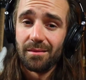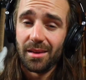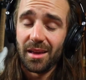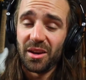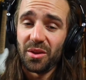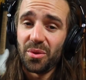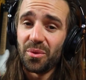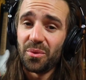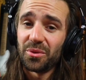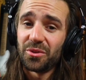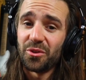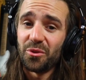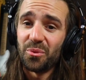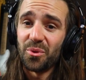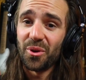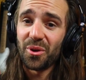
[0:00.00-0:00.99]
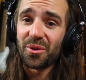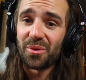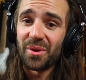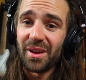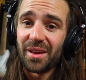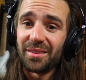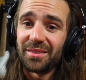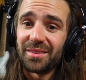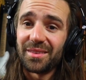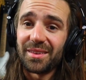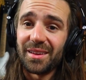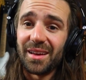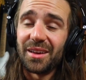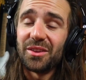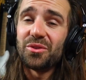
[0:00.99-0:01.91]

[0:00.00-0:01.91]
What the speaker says: Any thoughts or workarounds?